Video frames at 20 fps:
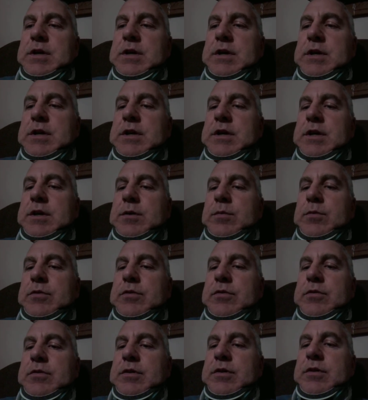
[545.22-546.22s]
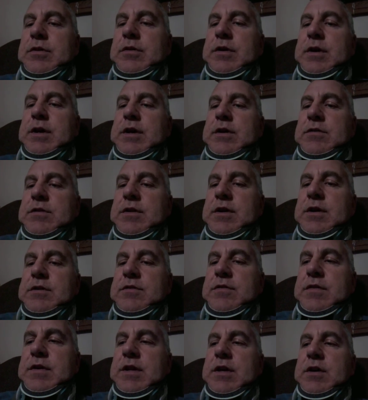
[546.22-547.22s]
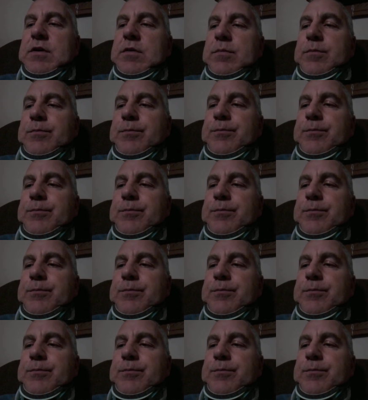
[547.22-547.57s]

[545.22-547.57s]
and I will see you guys next video.